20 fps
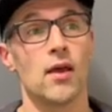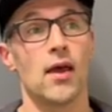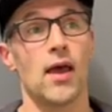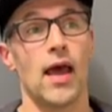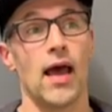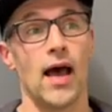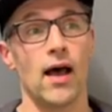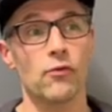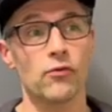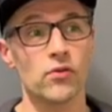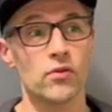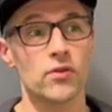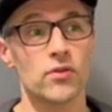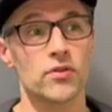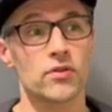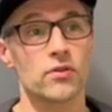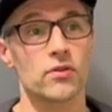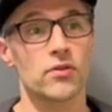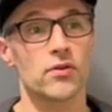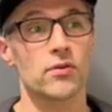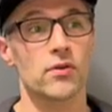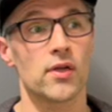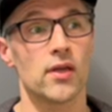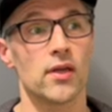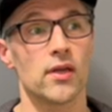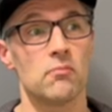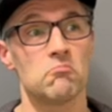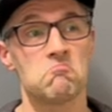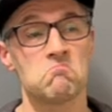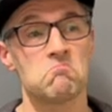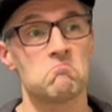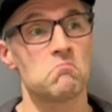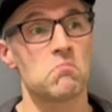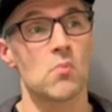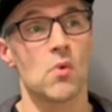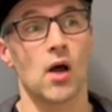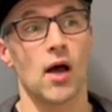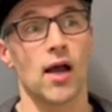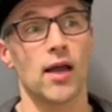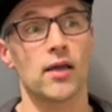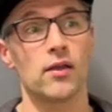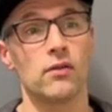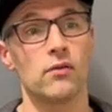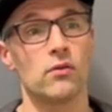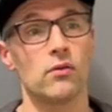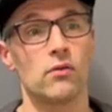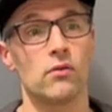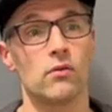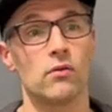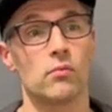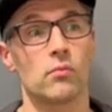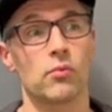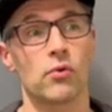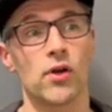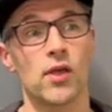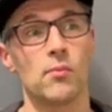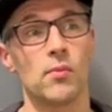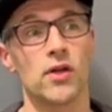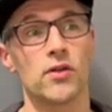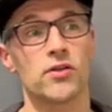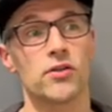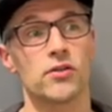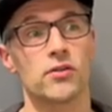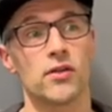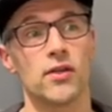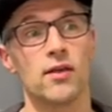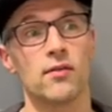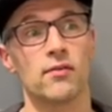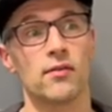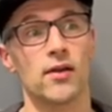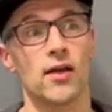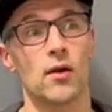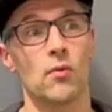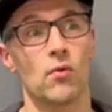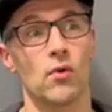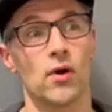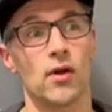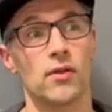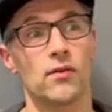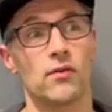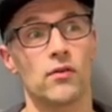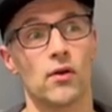After the surgery, I can do pretty much anything I want.